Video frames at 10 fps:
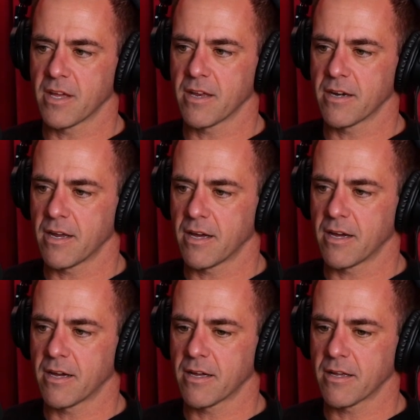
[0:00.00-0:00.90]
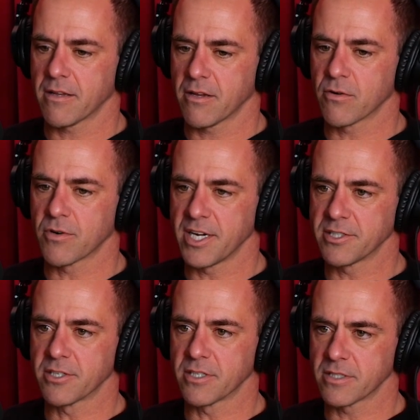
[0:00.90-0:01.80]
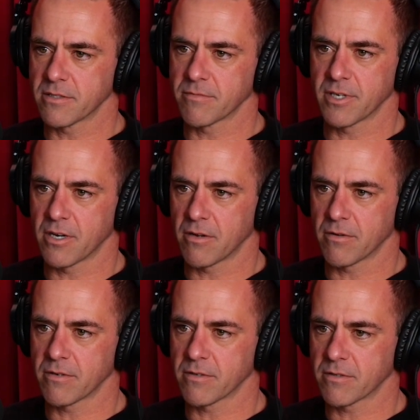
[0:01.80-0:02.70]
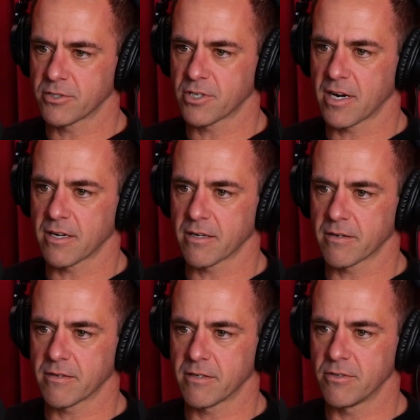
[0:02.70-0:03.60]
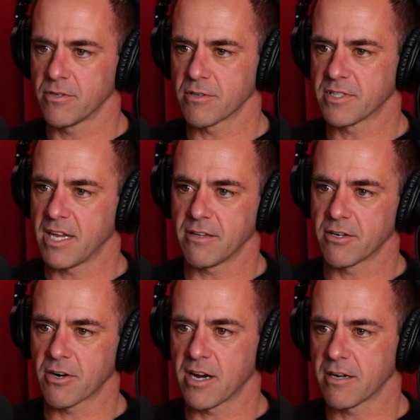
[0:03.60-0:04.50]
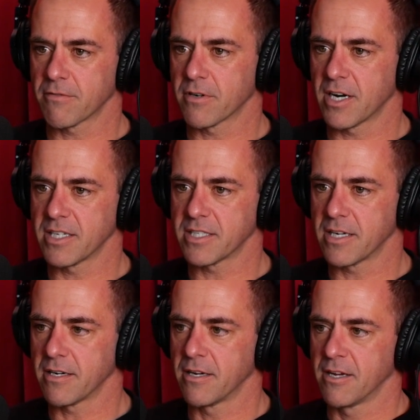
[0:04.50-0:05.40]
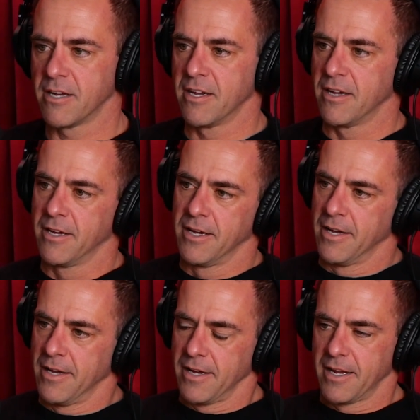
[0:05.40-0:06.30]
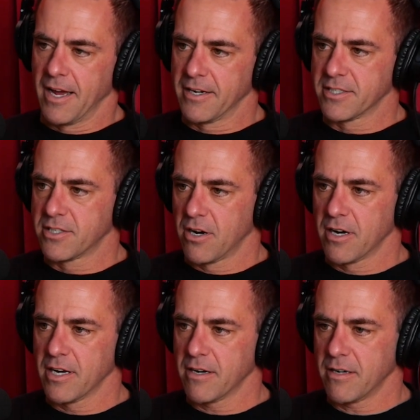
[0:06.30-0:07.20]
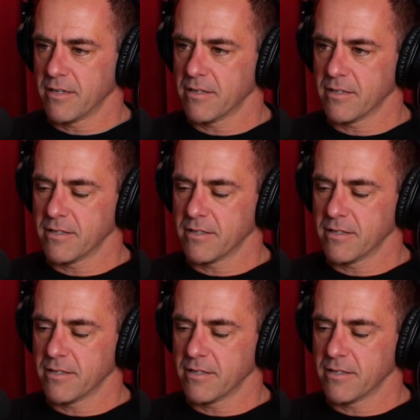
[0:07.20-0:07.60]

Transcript: and they were racers, you know, and trying to do the daily grind for racing. Kind of started